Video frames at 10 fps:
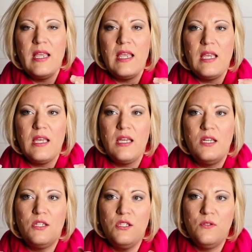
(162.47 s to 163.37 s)

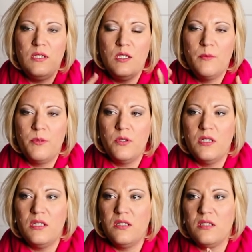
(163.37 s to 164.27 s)
and you need to
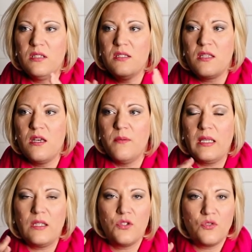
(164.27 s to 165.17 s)
put some
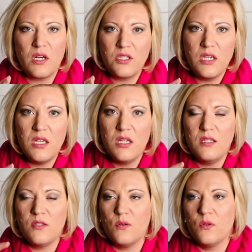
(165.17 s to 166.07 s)
like
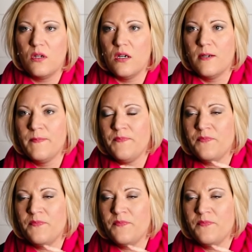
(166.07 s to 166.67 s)
instructions or